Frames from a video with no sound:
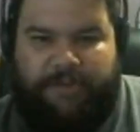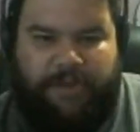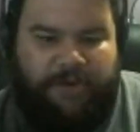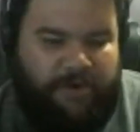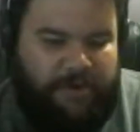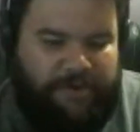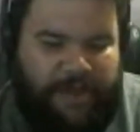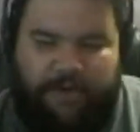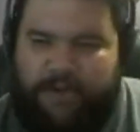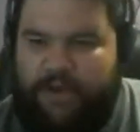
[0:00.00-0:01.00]
aren't going to be
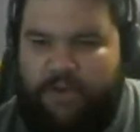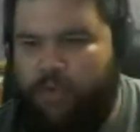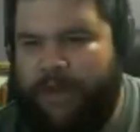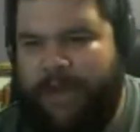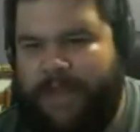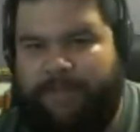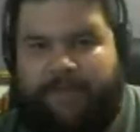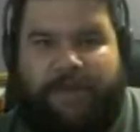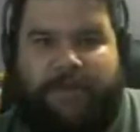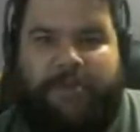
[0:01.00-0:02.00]
curious. I don't care what
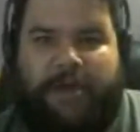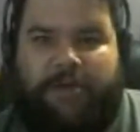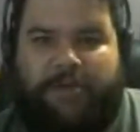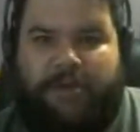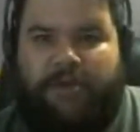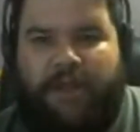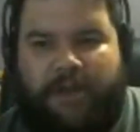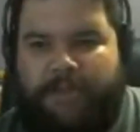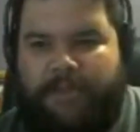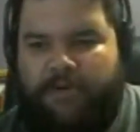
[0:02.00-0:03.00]
name is on the bottle. A
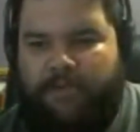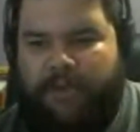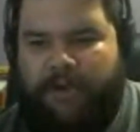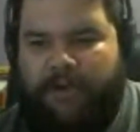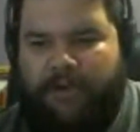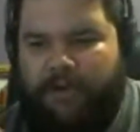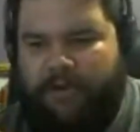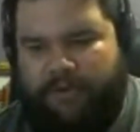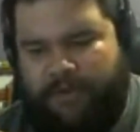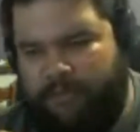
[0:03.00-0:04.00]
lot of people
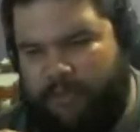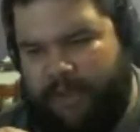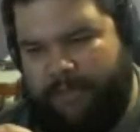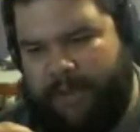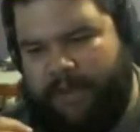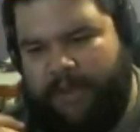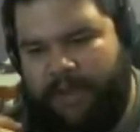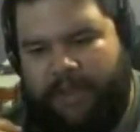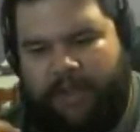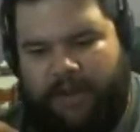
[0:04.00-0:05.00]
are blaming,
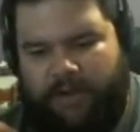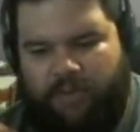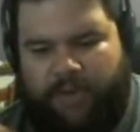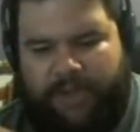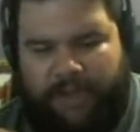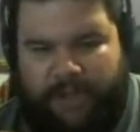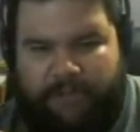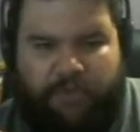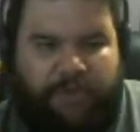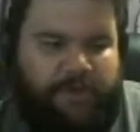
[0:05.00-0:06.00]
what the
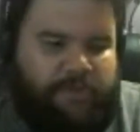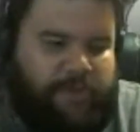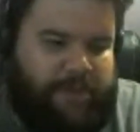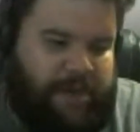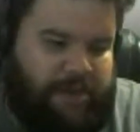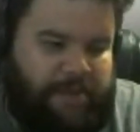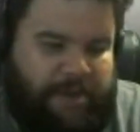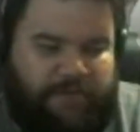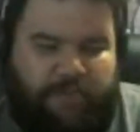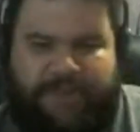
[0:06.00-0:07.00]
label is, what the
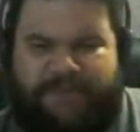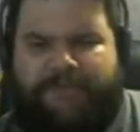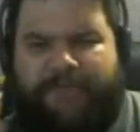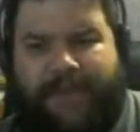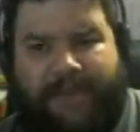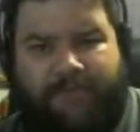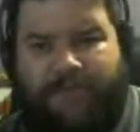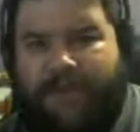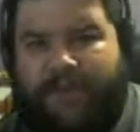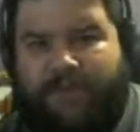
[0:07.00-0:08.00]
name is, what the
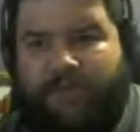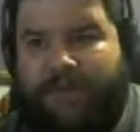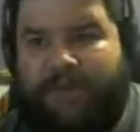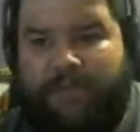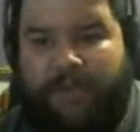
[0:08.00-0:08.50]
flavor is,